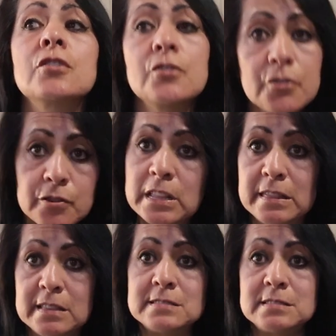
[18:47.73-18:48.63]
early
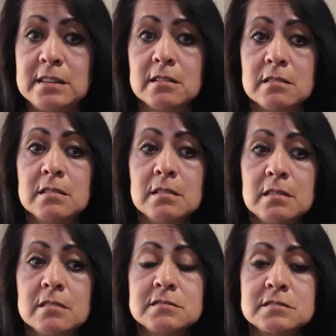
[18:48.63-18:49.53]
this year.
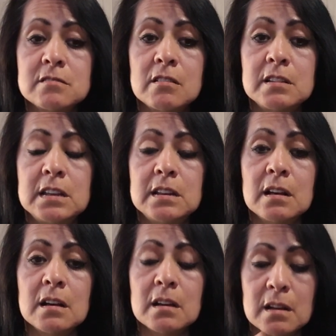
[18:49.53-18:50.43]
They're starting
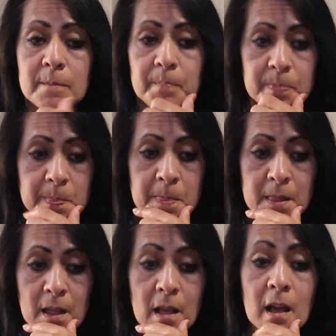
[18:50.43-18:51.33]
on
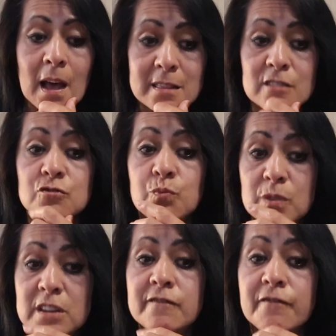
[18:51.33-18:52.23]
the
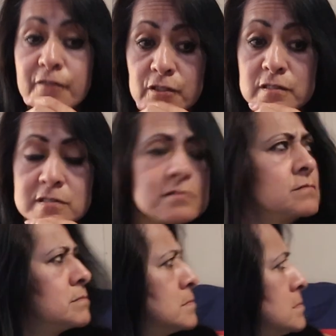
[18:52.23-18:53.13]

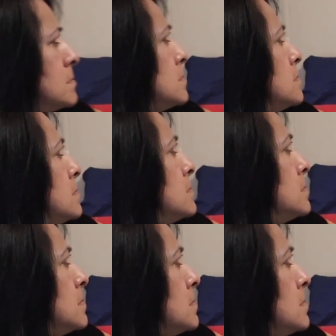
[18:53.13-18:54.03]
21st
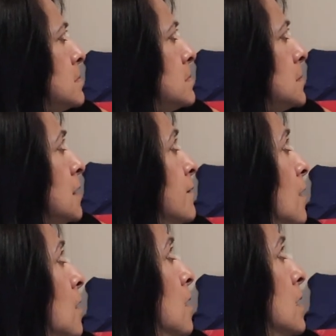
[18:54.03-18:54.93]
of
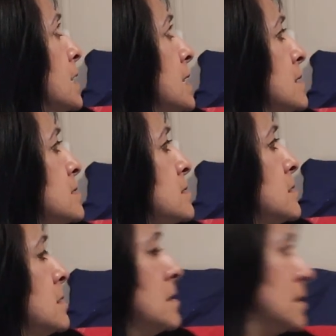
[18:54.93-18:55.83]
August.